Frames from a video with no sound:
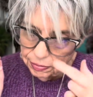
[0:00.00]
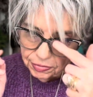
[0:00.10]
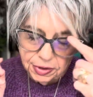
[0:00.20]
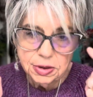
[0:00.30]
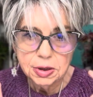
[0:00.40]

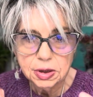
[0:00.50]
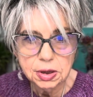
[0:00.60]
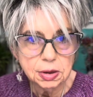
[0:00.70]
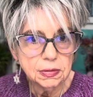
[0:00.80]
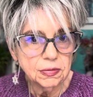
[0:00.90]
This
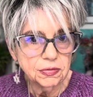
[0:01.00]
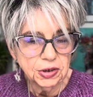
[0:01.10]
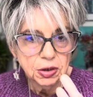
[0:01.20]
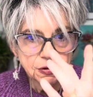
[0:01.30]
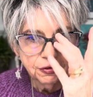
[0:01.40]
is
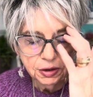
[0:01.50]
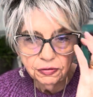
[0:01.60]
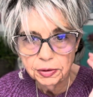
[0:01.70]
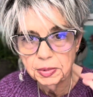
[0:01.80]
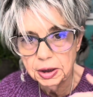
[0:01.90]
very fun
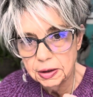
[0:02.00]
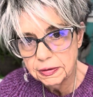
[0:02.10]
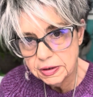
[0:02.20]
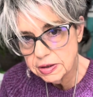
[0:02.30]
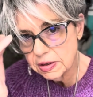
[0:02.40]
for me.
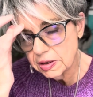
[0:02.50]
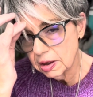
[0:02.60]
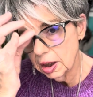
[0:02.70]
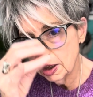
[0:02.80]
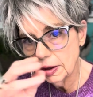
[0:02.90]
This is the
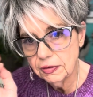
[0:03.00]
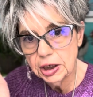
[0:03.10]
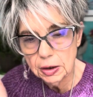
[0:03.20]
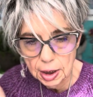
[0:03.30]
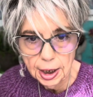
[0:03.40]
kind of
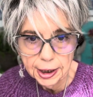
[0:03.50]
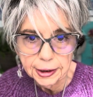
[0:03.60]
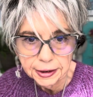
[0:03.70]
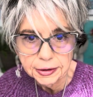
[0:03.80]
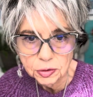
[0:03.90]
hair I
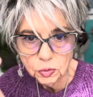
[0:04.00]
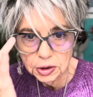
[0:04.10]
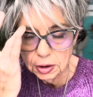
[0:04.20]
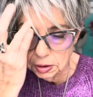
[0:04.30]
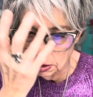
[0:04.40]
like to
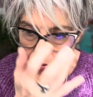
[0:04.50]
wear.